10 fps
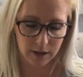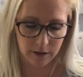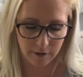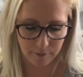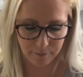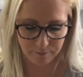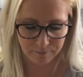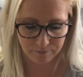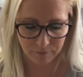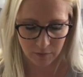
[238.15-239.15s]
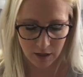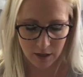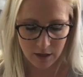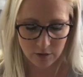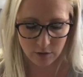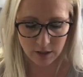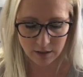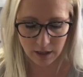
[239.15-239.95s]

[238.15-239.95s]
So this has